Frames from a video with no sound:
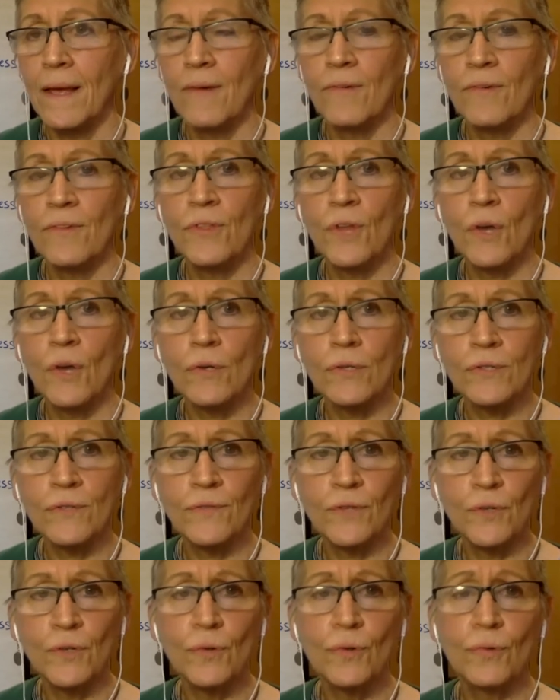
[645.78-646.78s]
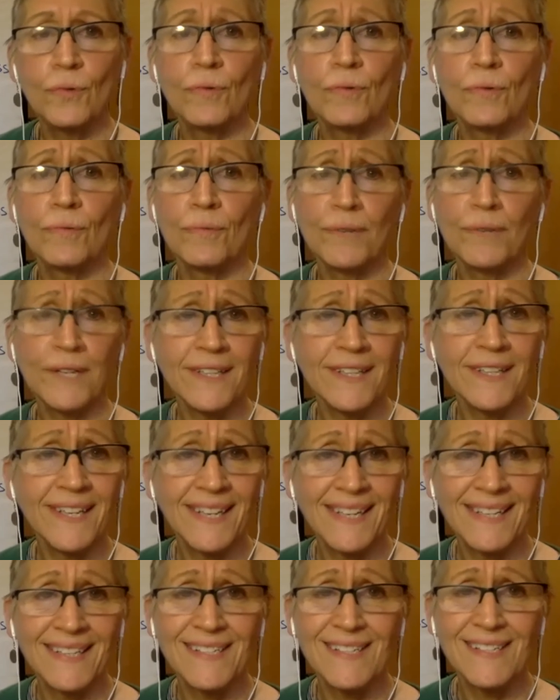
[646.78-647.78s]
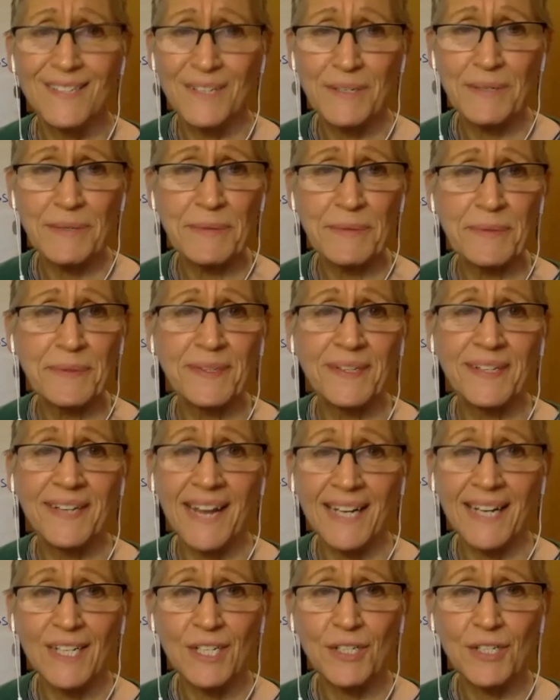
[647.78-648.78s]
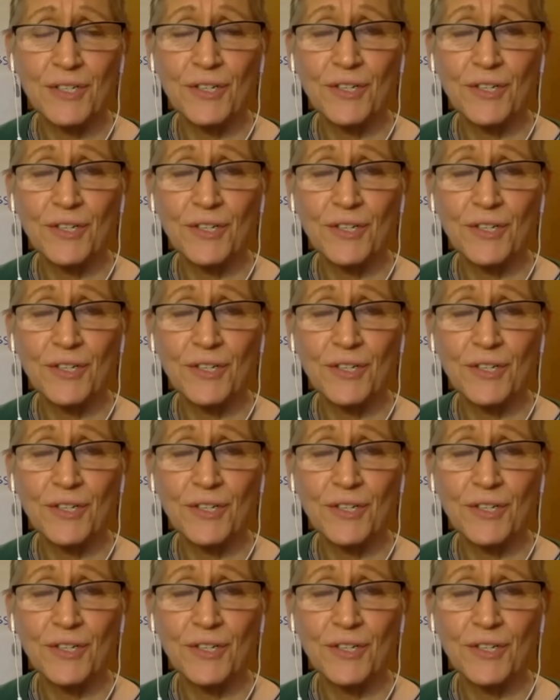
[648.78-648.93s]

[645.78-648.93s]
Those of you who are really into nature,